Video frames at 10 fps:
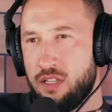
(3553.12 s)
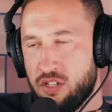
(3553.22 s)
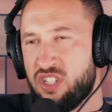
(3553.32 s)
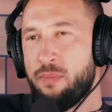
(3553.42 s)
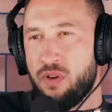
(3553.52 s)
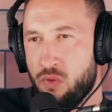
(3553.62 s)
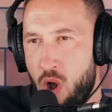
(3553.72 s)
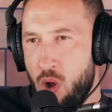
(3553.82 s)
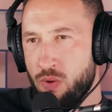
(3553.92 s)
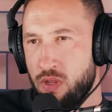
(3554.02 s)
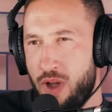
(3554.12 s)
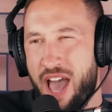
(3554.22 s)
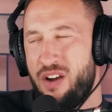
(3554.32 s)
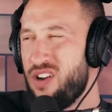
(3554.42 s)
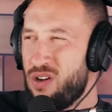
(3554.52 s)
there's something wrong with you.
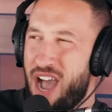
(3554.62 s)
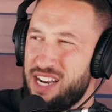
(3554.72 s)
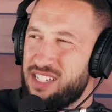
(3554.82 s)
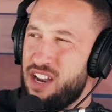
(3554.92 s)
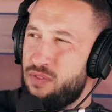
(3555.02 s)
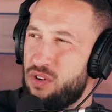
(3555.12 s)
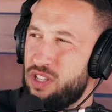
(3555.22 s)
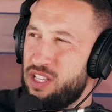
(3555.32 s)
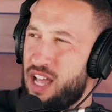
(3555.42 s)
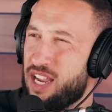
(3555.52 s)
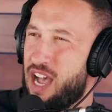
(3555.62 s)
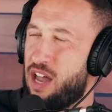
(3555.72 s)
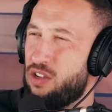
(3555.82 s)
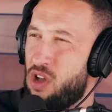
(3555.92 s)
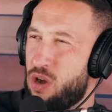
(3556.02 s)
I don't know. I just never really like
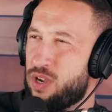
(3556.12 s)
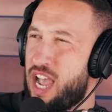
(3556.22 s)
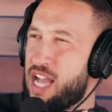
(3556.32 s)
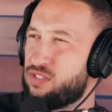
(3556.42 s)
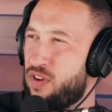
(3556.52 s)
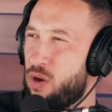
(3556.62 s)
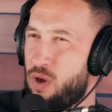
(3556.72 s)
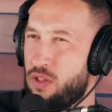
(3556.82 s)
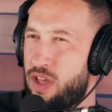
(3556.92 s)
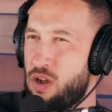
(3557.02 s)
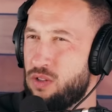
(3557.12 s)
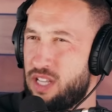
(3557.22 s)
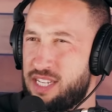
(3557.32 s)
got along with cats very well. They don't